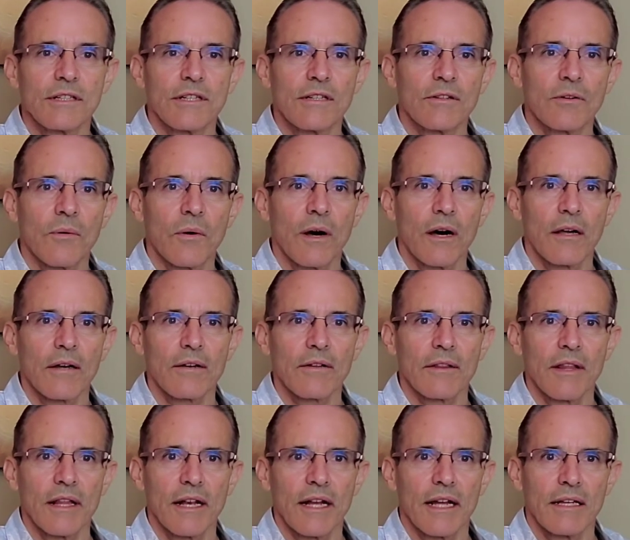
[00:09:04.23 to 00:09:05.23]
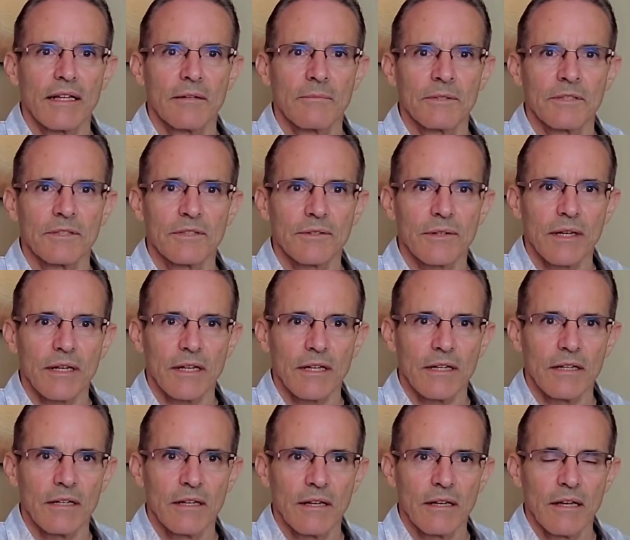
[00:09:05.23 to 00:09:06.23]
in the water that I
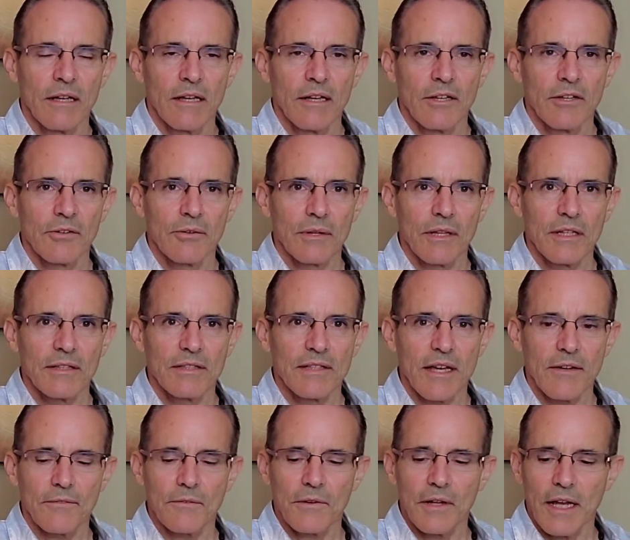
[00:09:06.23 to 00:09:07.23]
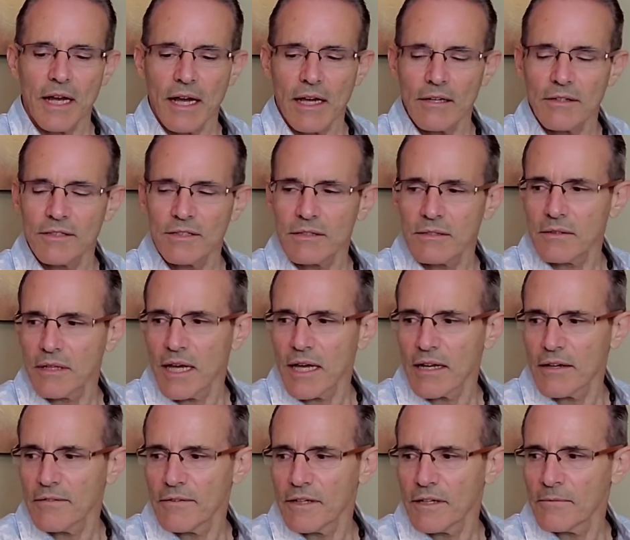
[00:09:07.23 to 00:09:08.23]
demonstrated to release that free hydrogen. A lot
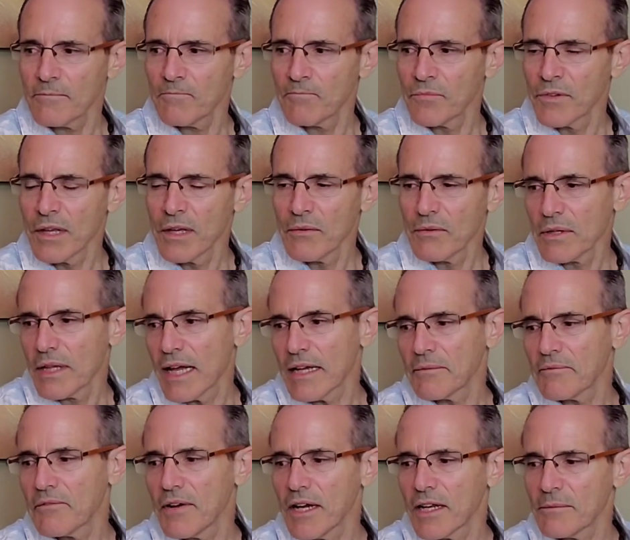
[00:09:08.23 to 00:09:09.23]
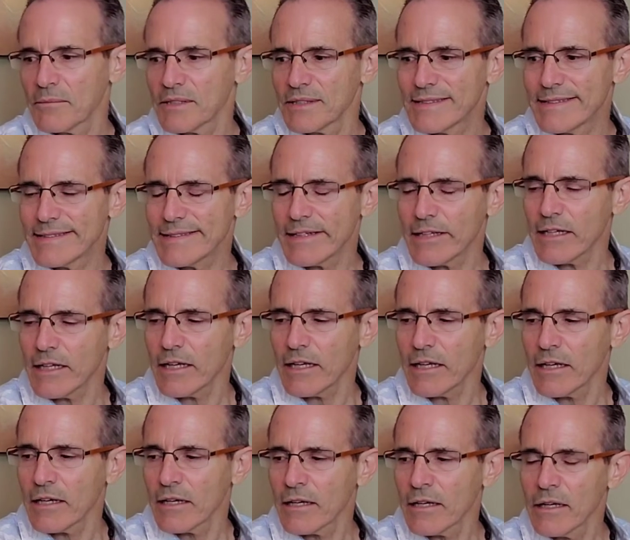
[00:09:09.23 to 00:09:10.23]
of like vitamin
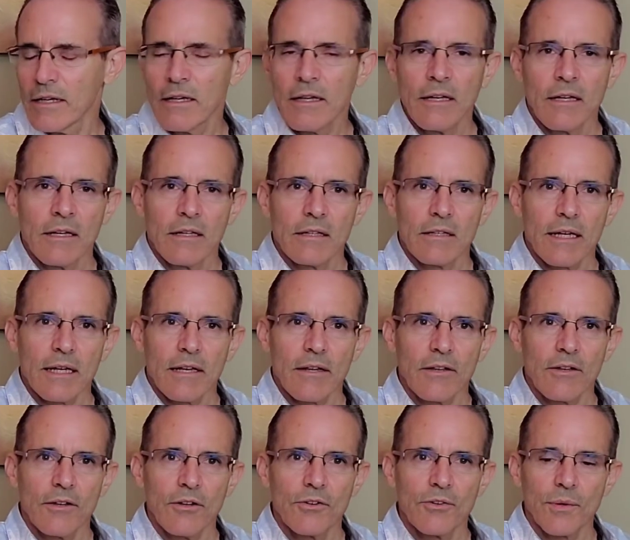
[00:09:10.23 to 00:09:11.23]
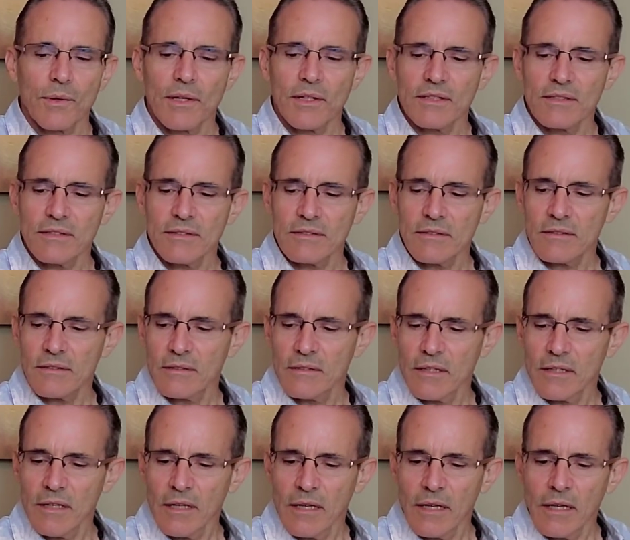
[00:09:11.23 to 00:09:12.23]
C, a lot of the nutrients,
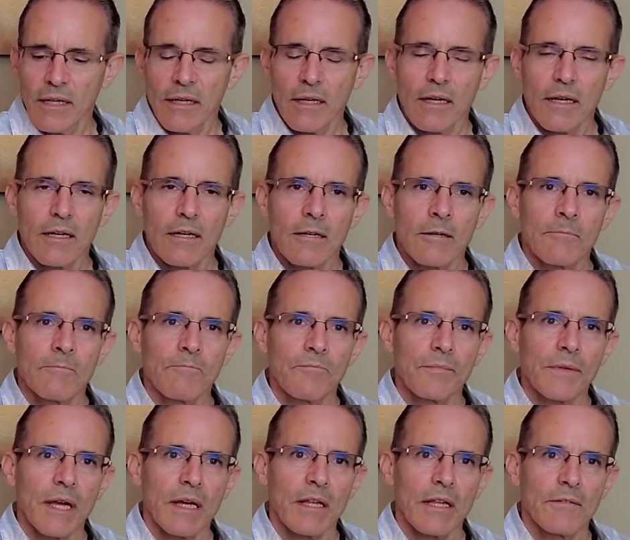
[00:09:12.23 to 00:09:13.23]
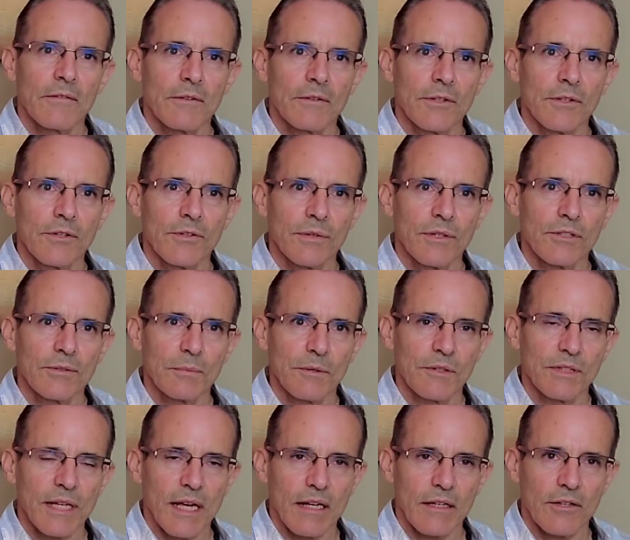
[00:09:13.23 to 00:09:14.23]
high-level nutrients,
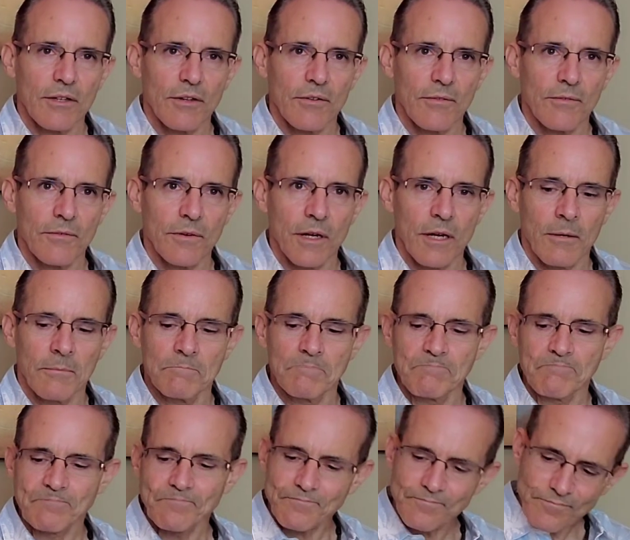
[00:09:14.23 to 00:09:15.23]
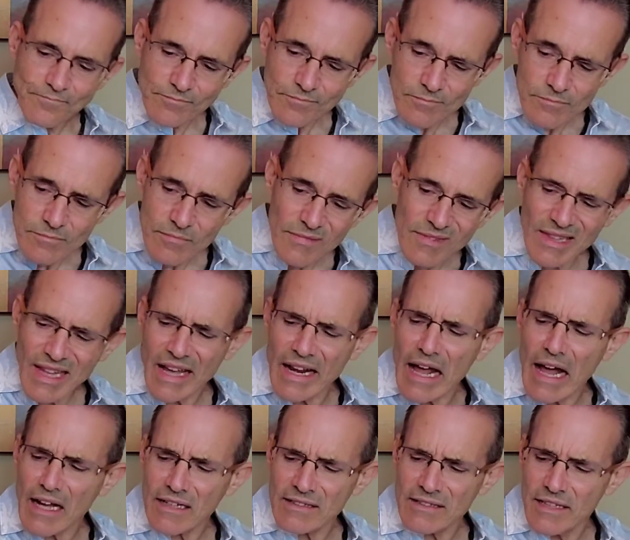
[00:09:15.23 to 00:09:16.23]
protect you from that
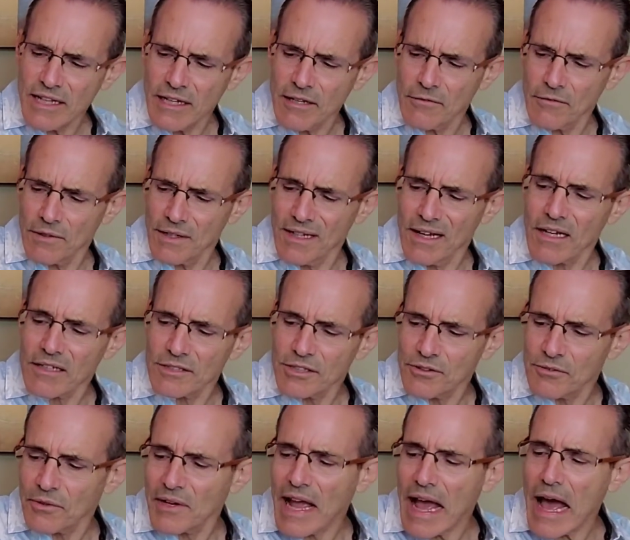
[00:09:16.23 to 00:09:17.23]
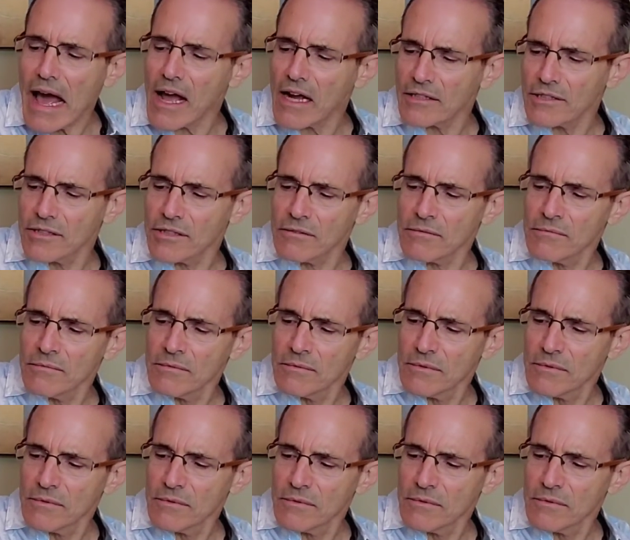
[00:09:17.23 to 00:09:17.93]
oxidative reduction reaction.